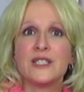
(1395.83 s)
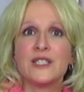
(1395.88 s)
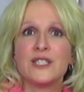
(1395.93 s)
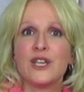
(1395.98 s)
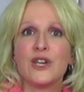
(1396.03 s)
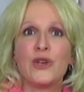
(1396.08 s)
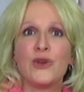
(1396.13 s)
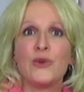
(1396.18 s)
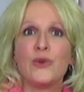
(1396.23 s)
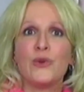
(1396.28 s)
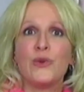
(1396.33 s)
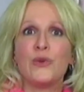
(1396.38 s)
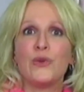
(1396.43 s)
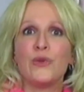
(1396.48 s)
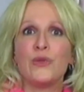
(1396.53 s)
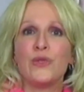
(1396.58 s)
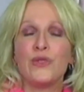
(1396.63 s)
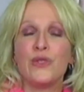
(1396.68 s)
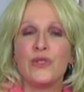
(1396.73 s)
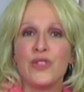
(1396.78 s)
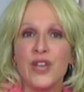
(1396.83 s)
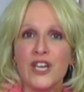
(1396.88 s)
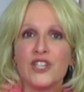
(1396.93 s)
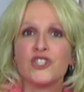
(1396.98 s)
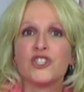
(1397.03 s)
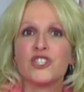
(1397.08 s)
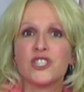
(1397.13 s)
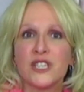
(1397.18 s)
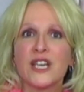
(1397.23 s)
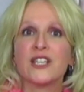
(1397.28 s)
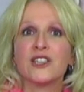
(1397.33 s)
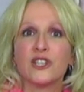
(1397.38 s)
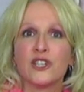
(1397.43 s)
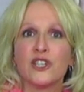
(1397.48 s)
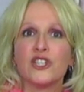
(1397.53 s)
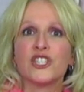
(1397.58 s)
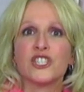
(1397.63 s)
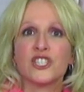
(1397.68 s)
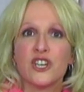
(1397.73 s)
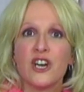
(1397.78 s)
that's your 2nd
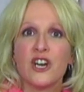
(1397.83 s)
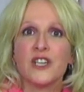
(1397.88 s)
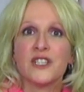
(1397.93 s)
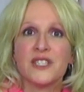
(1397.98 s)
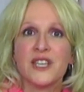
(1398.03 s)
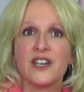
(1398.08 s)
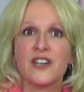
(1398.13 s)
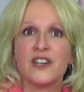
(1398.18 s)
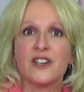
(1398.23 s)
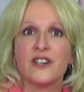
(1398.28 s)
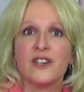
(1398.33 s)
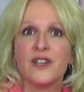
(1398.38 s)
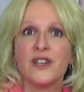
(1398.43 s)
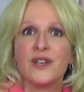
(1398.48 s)
largest cost center.